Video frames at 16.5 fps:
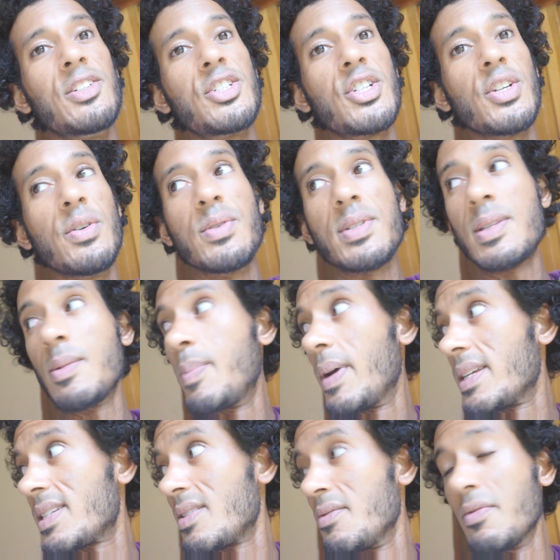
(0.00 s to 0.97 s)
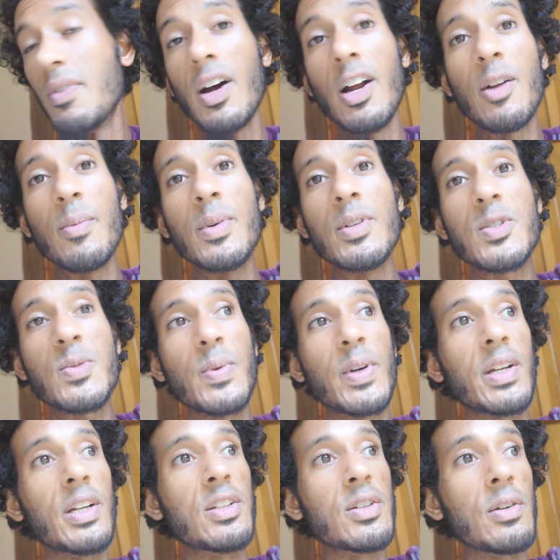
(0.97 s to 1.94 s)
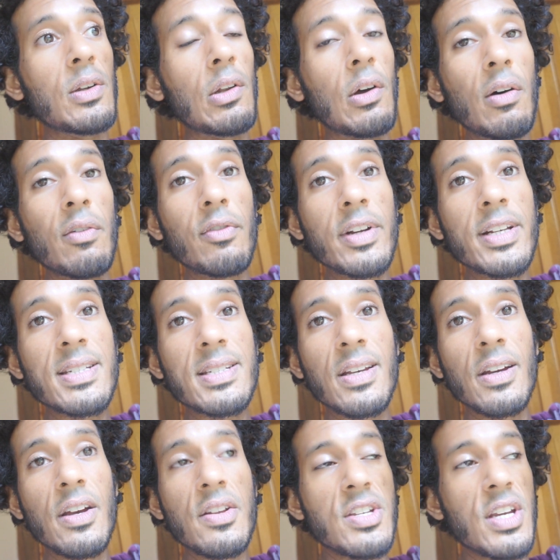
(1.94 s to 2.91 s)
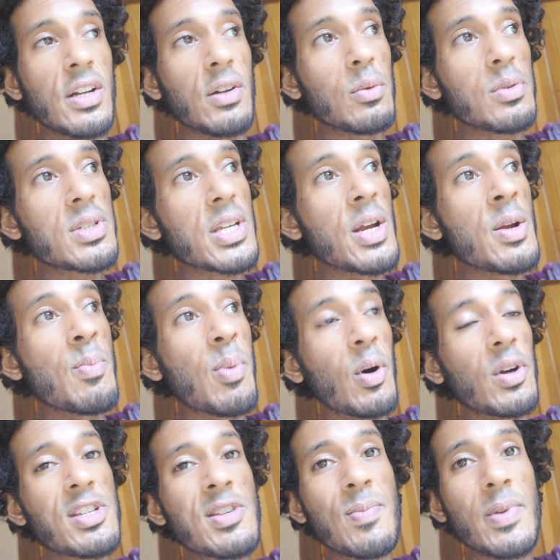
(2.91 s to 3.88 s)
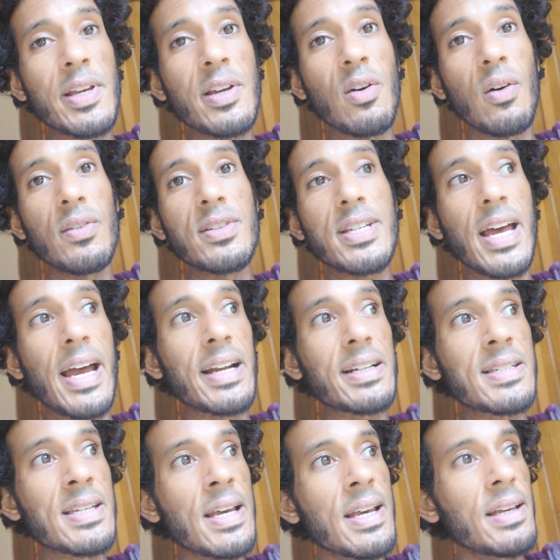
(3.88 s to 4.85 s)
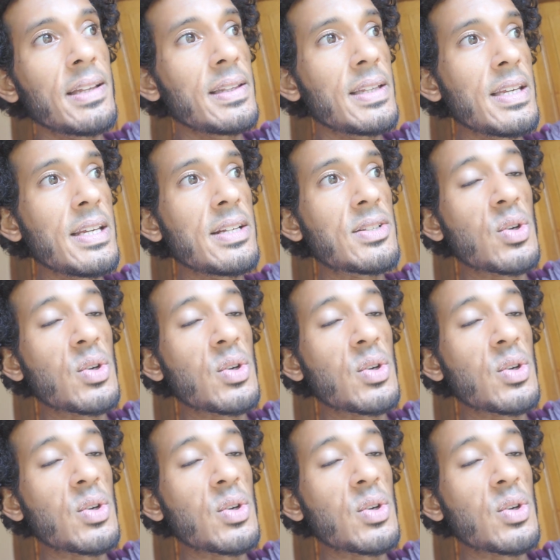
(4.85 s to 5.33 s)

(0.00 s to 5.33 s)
to choose the best environments. We're going to do a lot of research and also possibly contact the